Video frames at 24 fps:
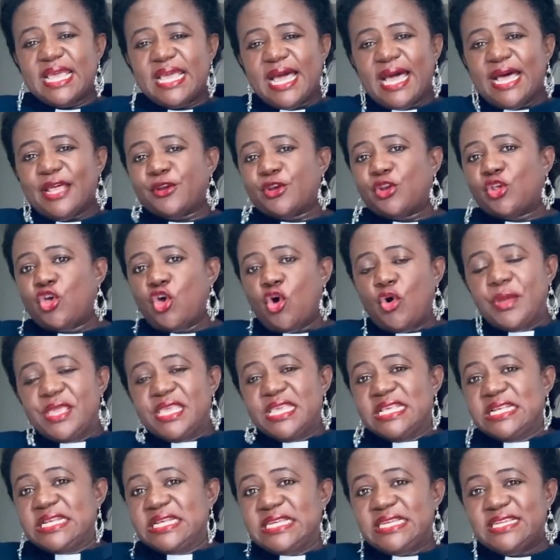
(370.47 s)
and go
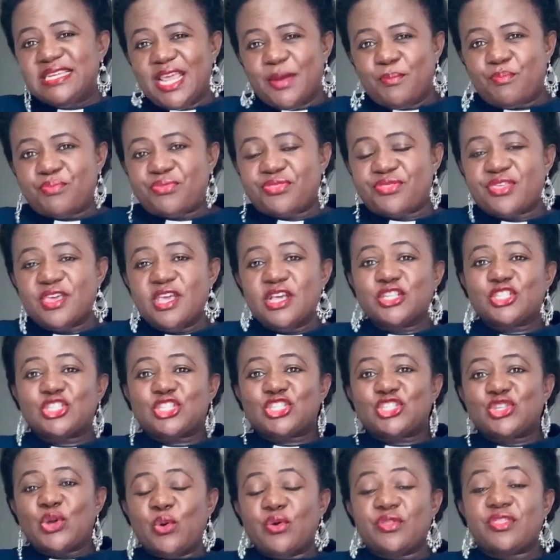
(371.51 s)
in depth
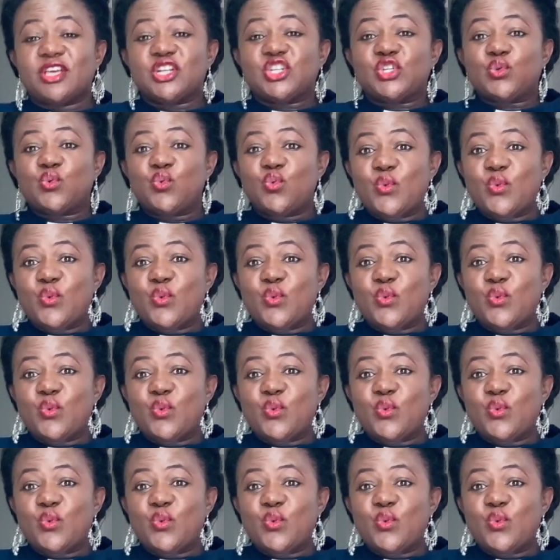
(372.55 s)
so that